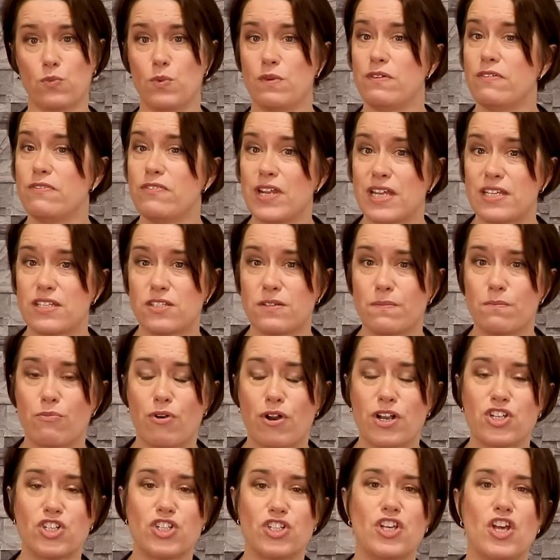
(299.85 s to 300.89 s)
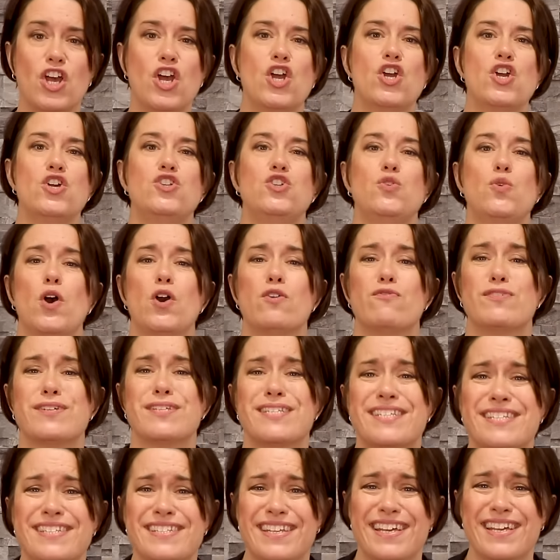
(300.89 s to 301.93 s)
We've even had some branches do over
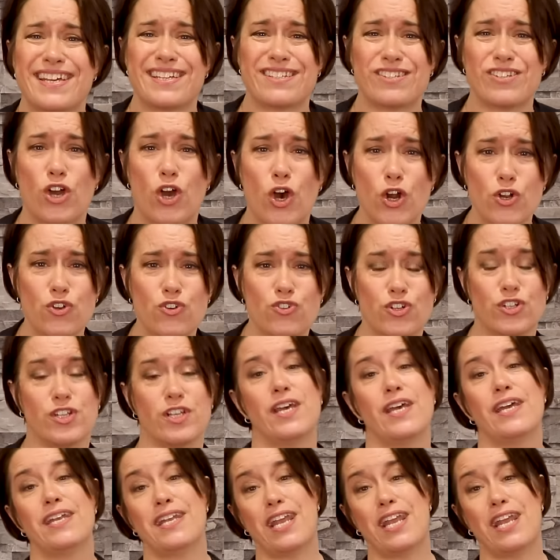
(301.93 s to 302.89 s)
600.